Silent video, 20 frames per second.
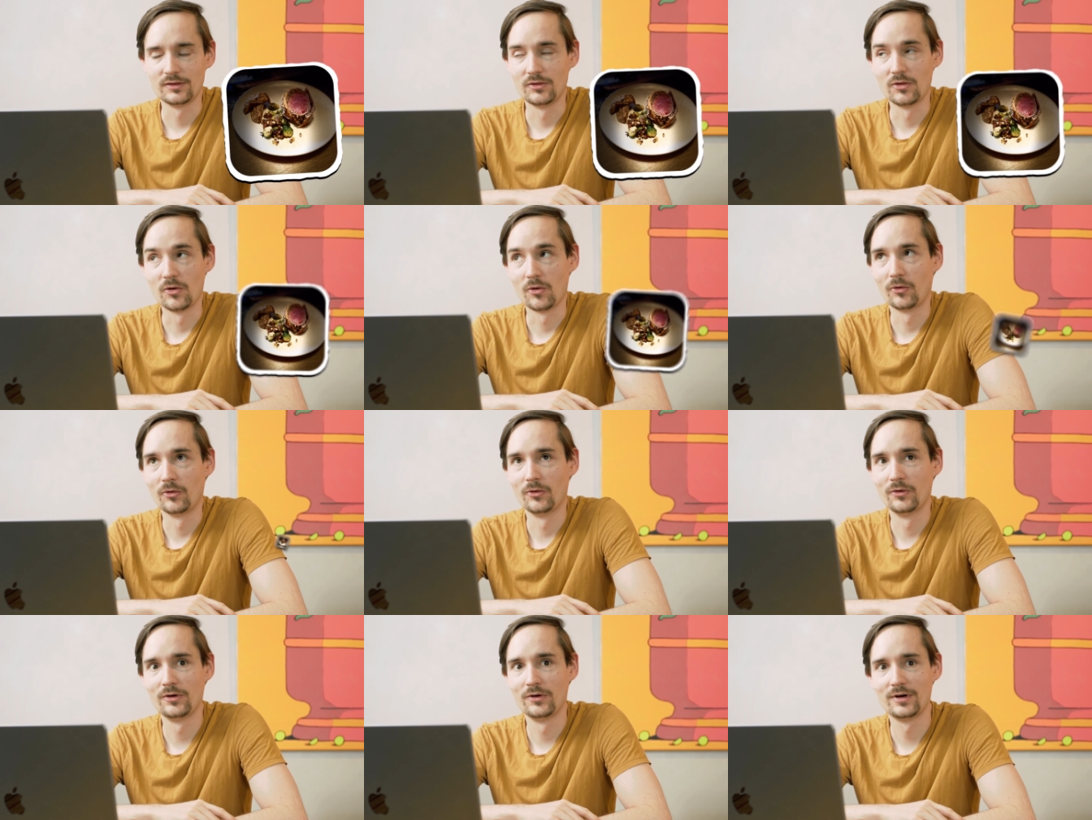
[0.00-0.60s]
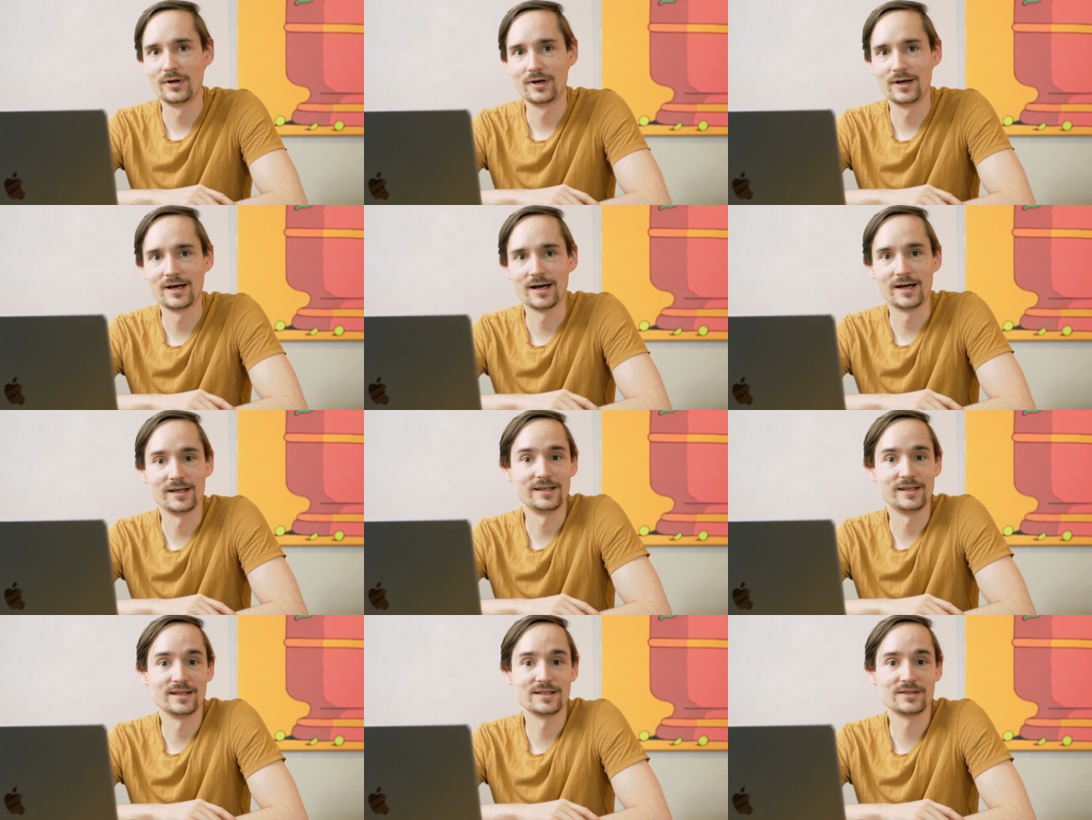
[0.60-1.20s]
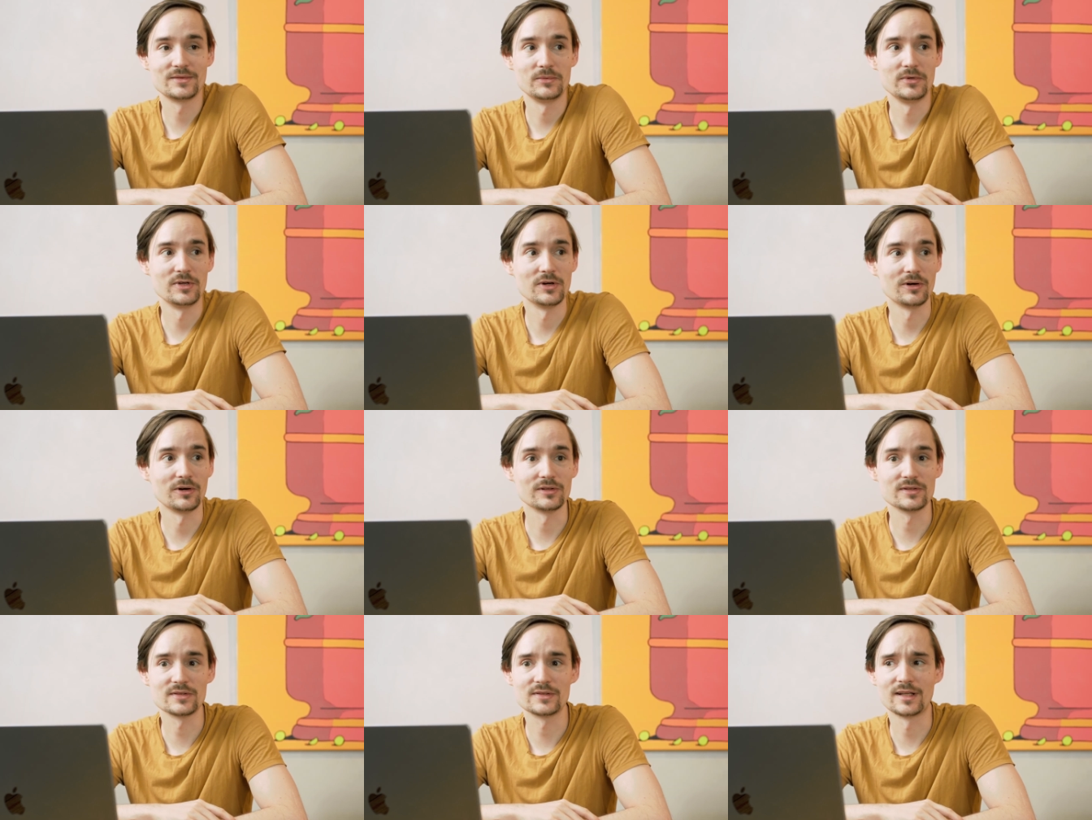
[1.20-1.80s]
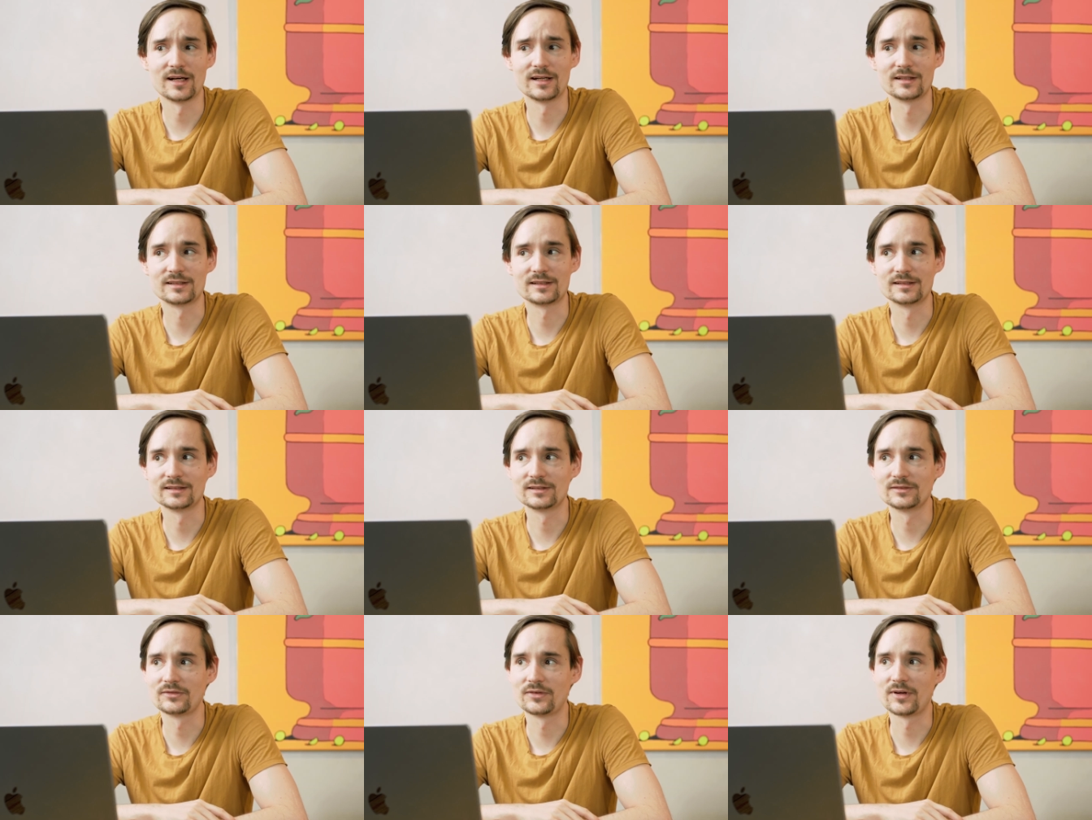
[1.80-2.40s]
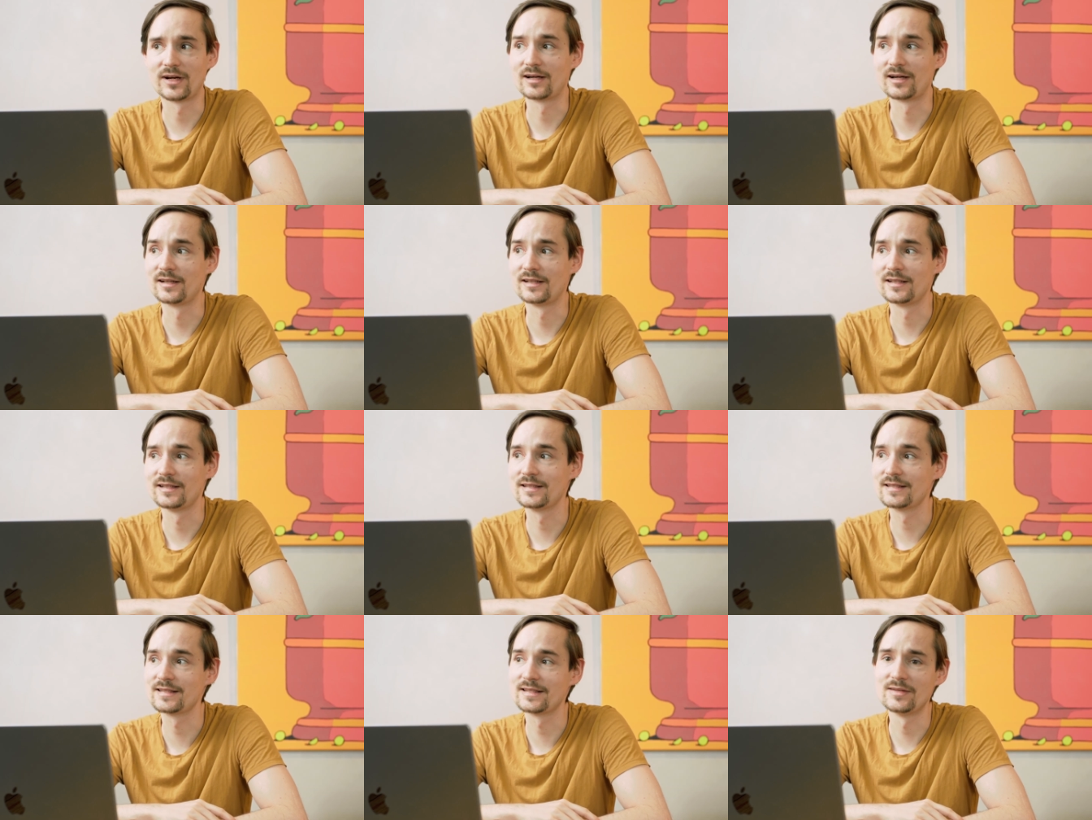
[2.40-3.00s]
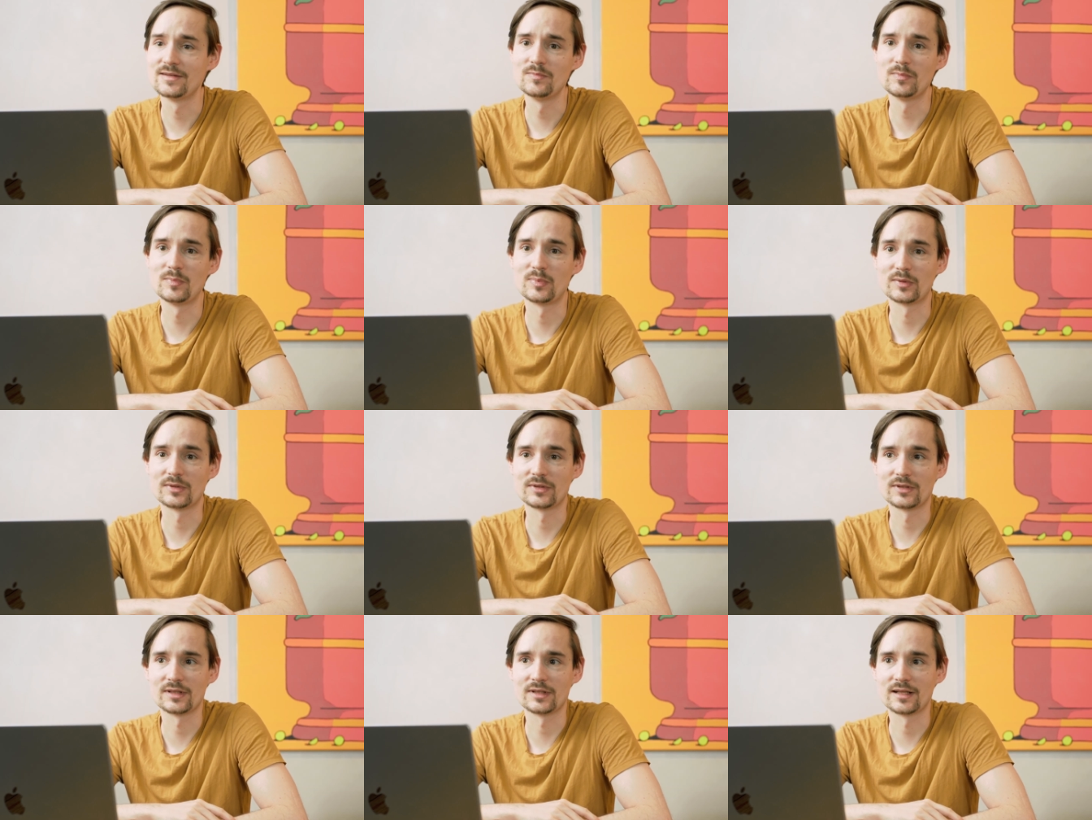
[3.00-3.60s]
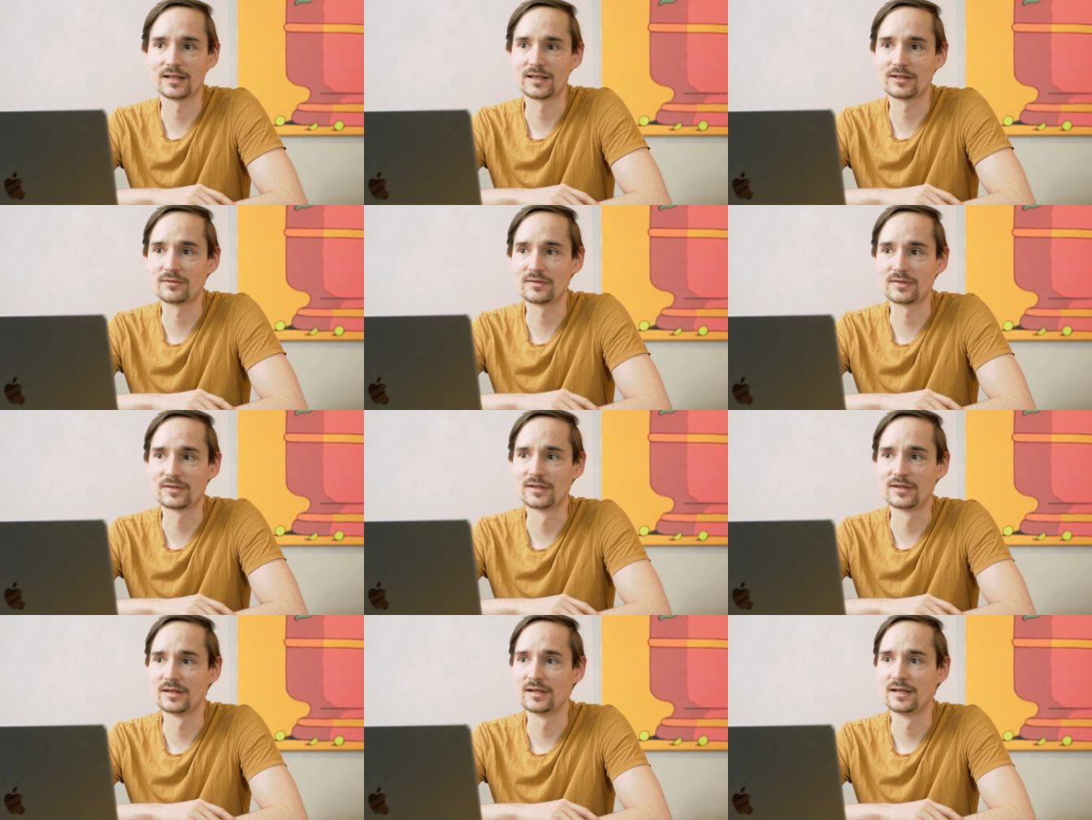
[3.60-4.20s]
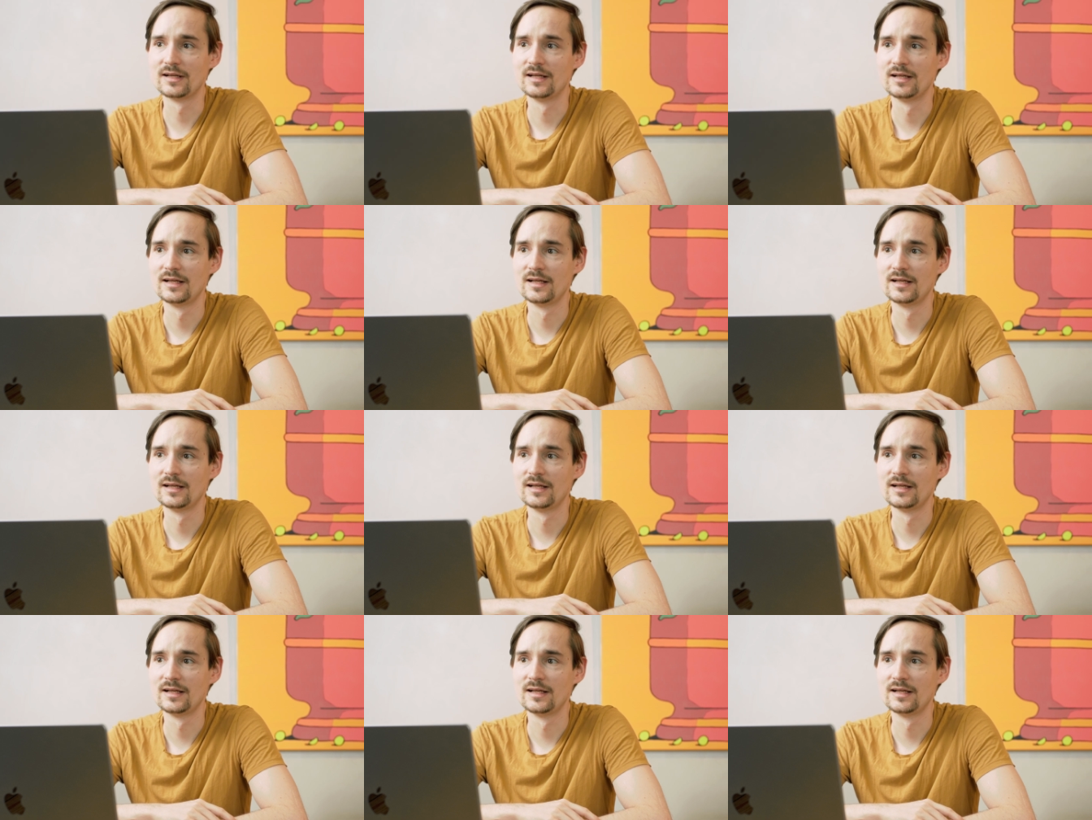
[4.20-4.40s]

No, I guess we all started fairly simple, like with a